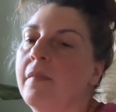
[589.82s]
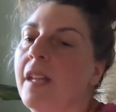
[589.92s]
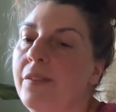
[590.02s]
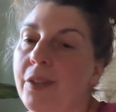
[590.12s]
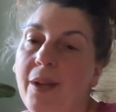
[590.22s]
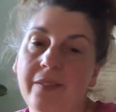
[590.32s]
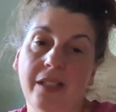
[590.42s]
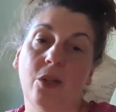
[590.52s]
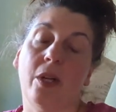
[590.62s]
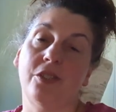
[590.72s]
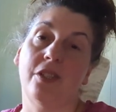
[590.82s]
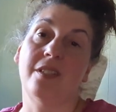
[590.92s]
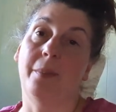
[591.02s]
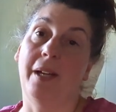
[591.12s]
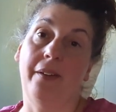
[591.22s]
if you have any
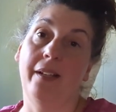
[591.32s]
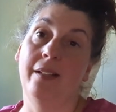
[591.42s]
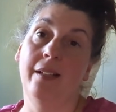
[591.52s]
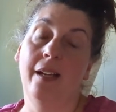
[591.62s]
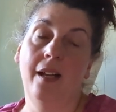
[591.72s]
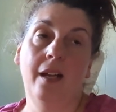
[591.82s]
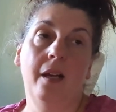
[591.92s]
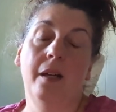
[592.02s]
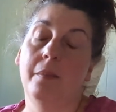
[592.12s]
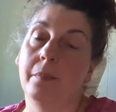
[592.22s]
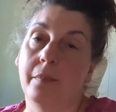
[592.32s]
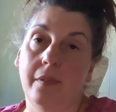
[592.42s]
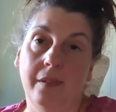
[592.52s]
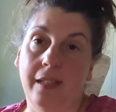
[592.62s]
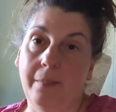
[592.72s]
questions about it,
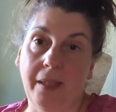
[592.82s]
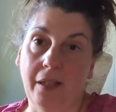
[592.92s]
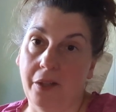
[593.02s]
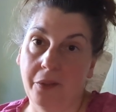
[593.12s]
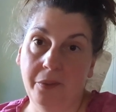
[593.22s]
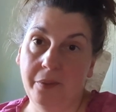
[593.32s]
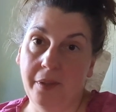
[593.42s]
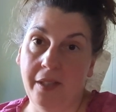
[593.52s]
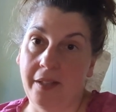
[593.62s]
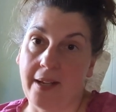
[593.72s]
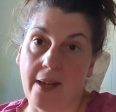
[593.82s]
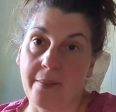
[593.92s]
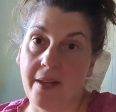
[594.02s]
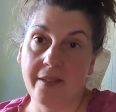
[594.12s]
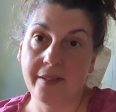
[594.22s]
let me know in the
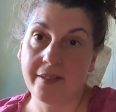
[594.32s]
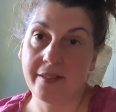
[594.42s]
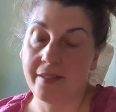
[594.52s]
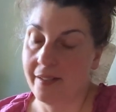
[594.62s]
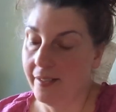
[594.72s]
comments.